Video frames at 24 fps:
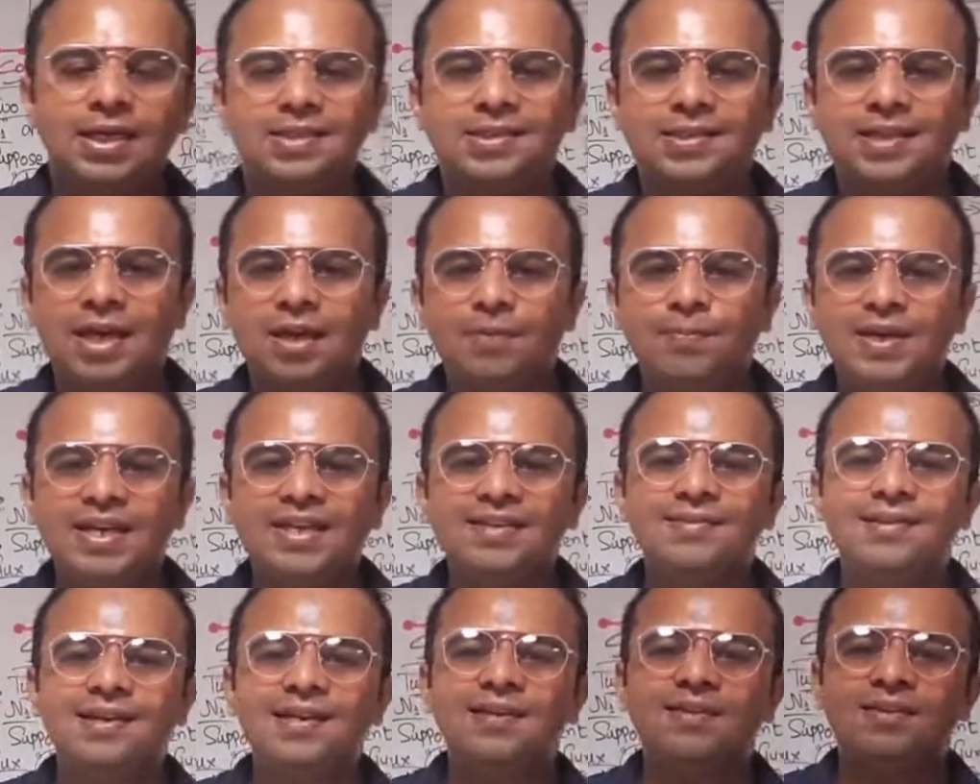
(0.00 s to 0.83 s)
can be
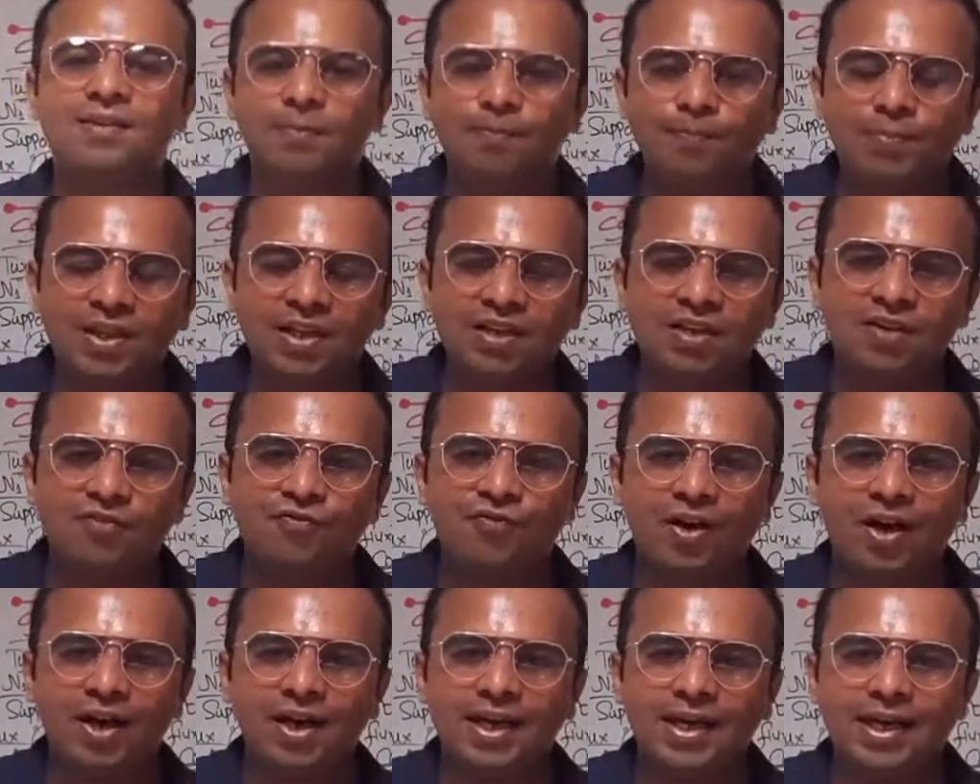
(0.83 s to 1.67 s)
easily simply
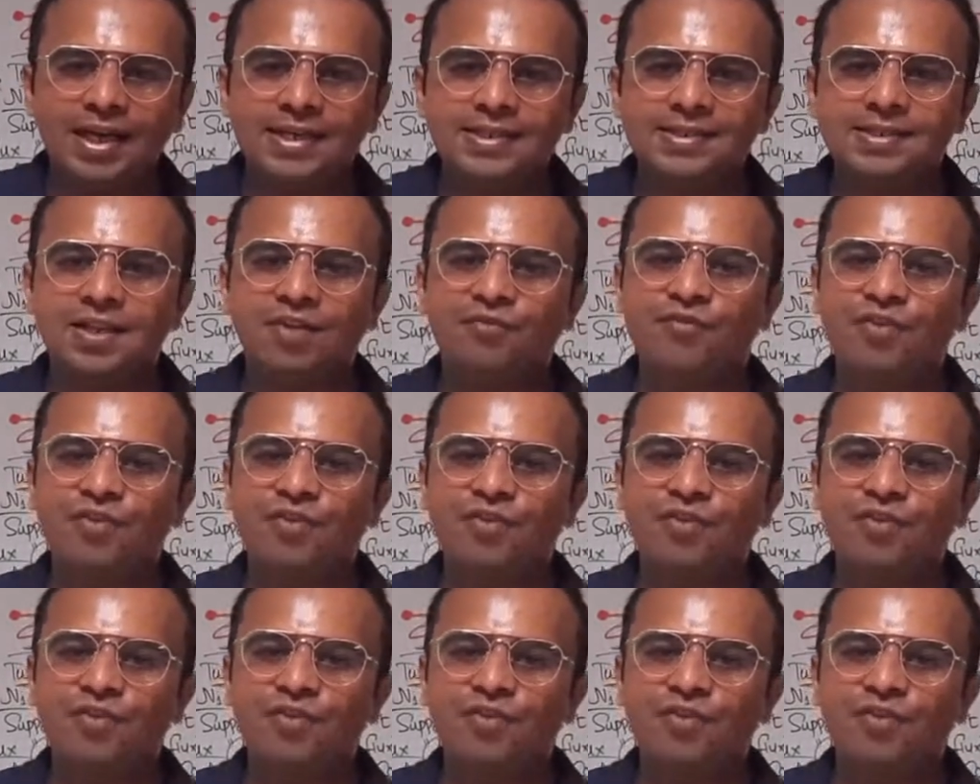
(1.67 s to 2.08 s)
defined as the